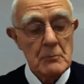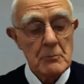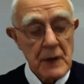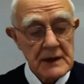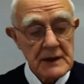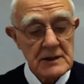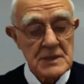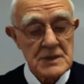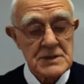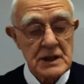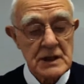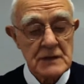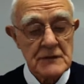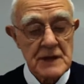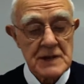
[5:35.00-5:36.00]
Butler's
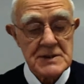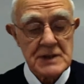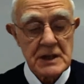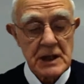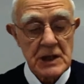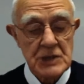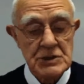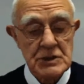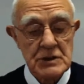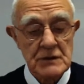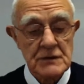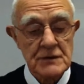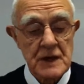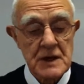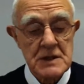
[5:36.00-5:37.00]
investigation of
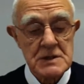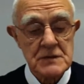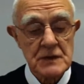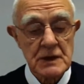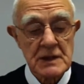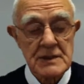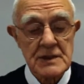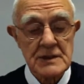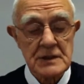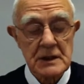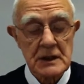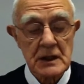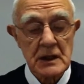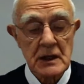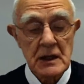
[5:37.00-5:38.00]
face
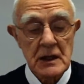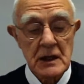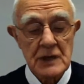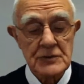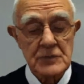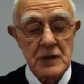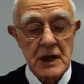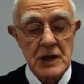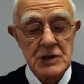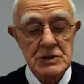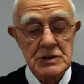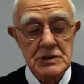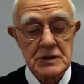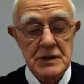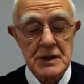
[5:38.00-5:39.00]
validity in
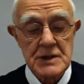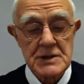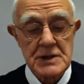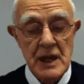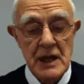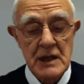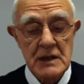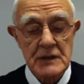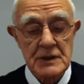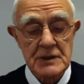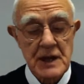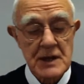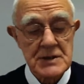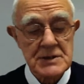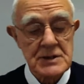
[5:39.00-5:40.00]
relation to the design of a
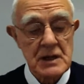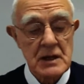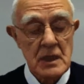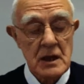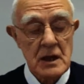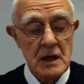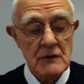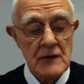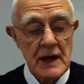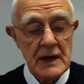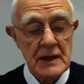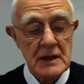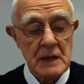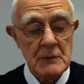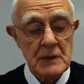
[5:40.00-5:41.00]
test of
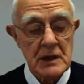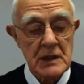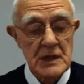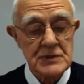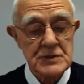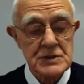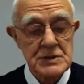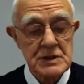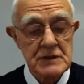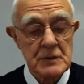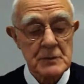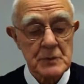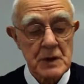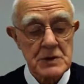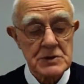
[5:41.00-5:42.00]
academic literacy for
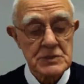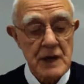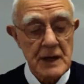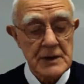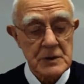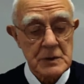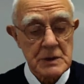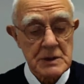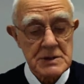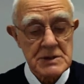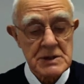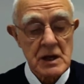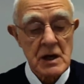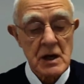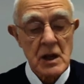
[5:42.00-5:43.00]
postgraduates
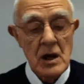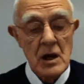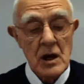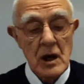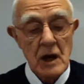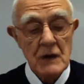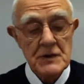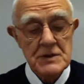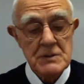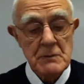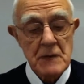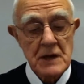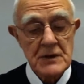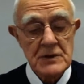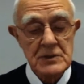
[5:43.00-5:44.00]
offers a
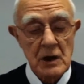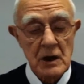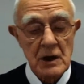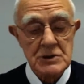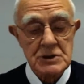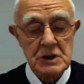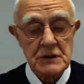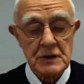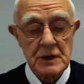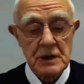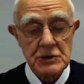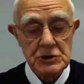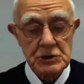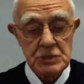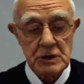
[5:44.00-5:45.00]
methodology for
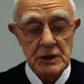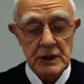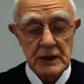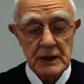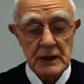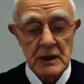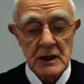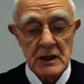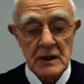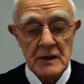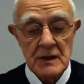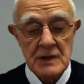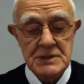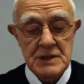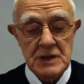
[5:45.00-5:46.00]
ensuring
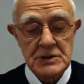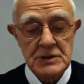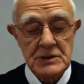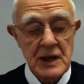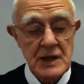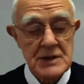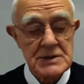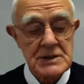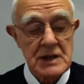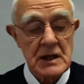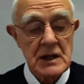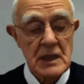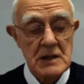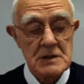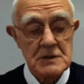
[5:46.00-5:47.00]
that such a test
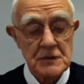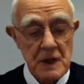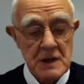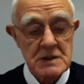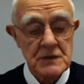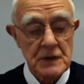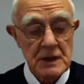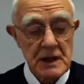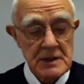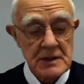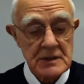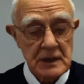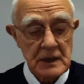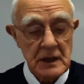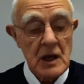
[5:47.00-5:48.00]
has face
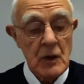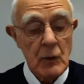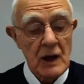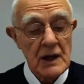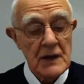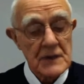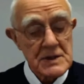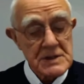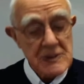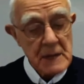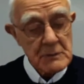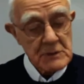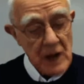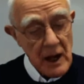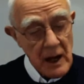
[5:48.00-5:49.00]
validity, while at the
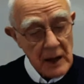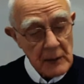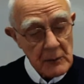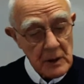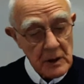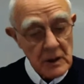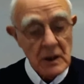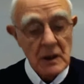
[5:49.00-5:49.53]
same time